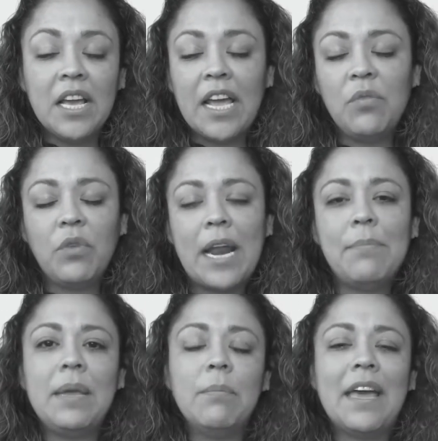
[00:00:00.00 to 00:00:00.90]
And what I
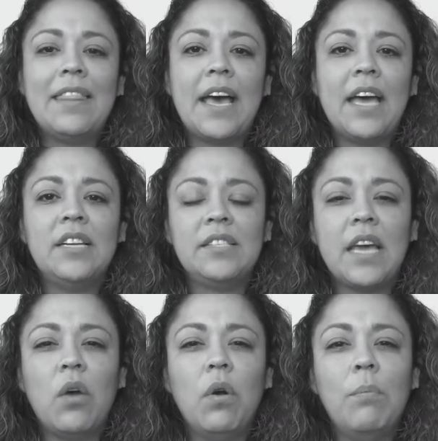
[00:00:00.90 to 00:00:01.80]
mean by that is
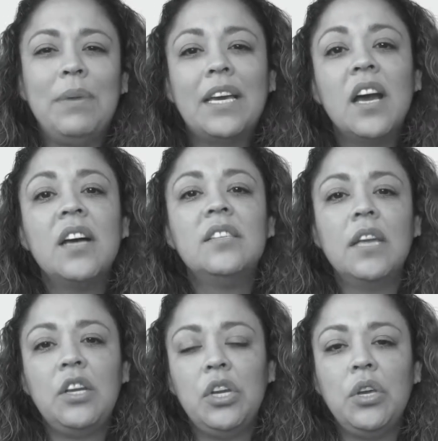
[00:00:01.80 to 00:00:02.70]
that because
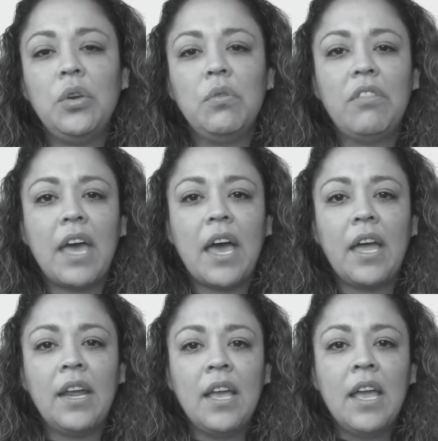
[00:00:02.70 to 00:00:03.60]
I knew that